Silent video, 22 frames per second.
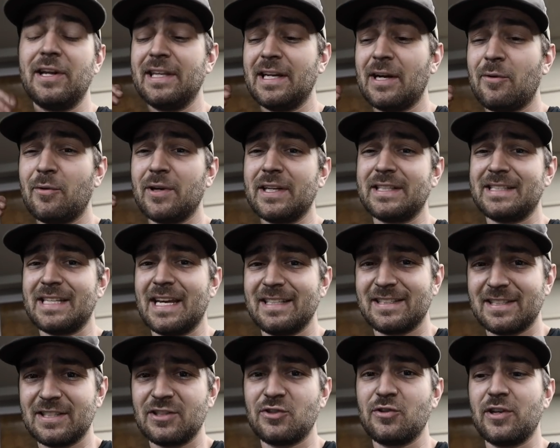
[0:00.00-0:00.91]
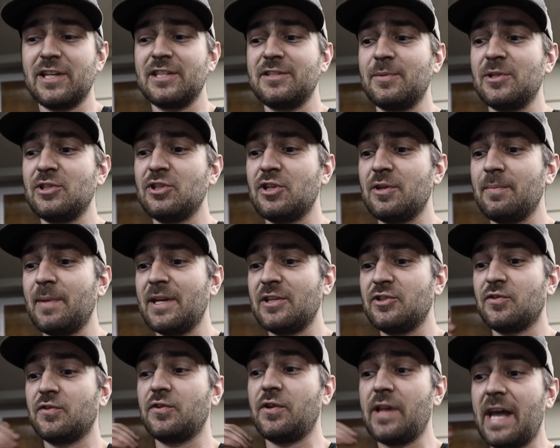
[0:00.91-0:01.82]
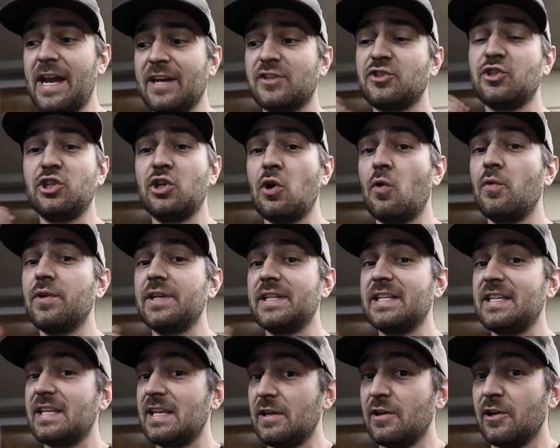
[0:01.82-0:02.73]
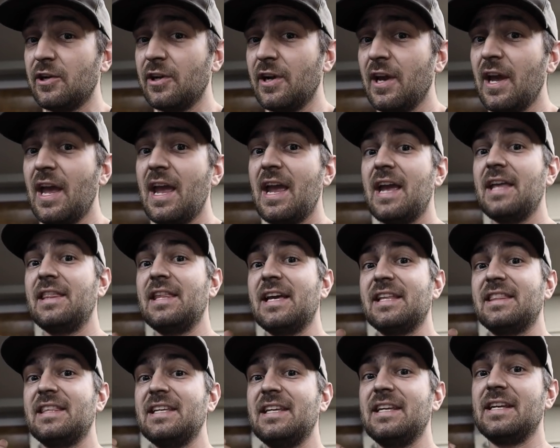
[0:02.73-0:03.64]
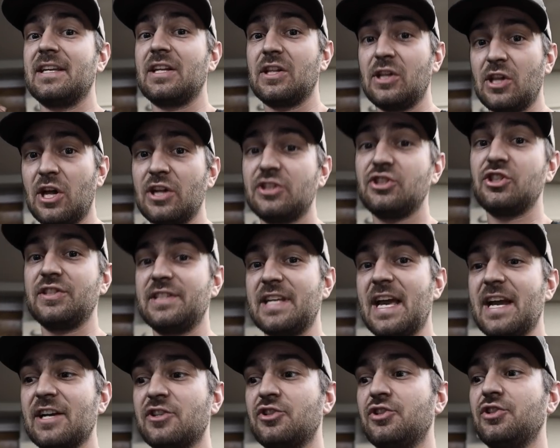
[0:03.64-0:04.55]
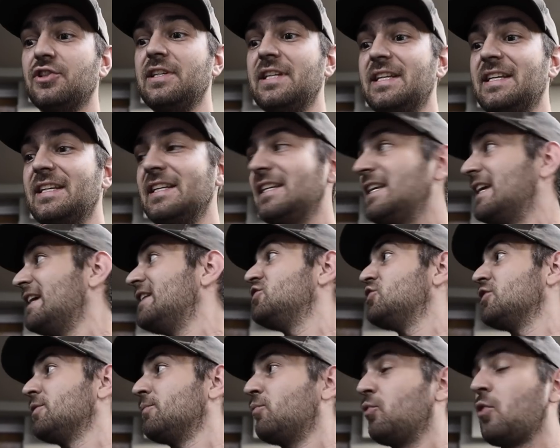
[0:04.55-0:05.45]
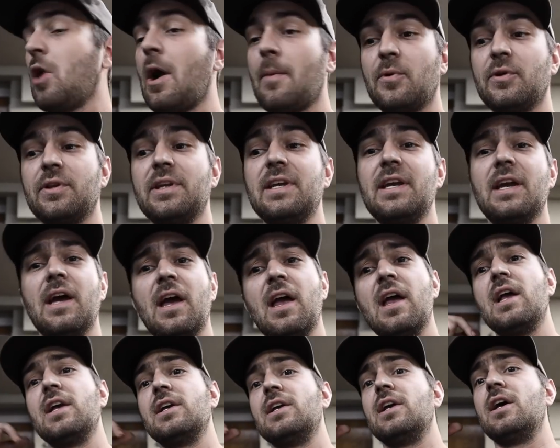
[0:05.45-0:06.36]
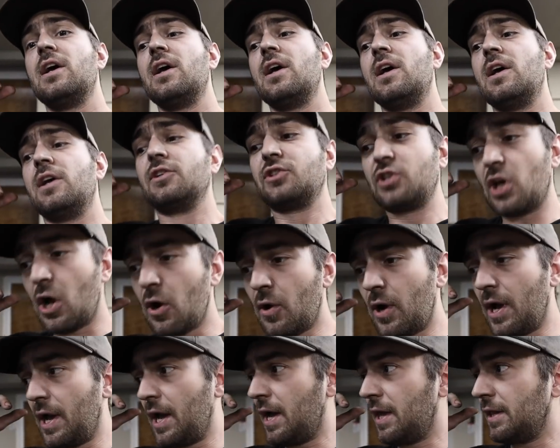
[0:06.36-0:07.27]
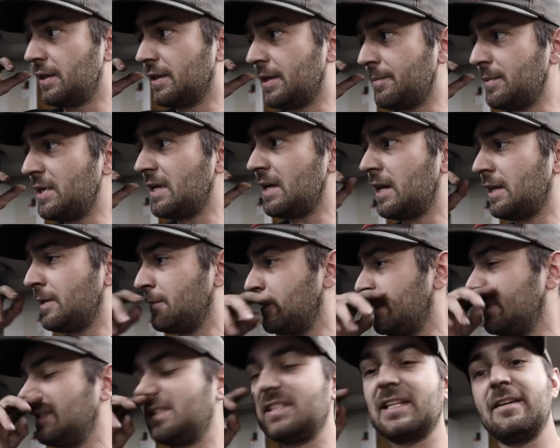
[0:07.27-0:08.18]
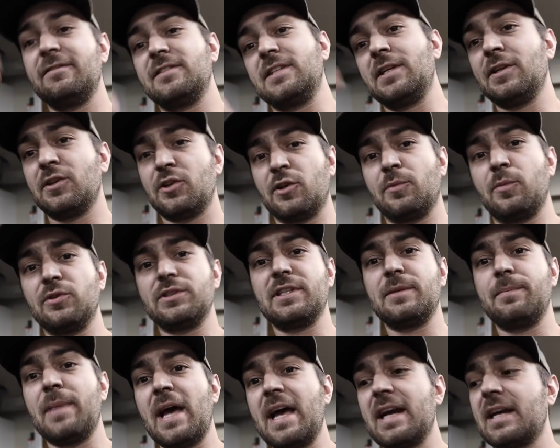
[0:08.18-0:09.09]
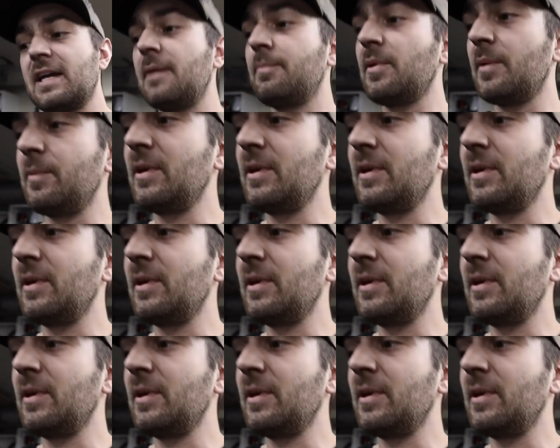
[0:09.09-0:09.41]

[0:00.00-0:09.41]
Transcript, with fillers: And then I wanna test the transmission to make sure it'll actually go into gear and that the clutch is actually engaging properly. So let me, uh, let me get the slave cylinder bolted back up.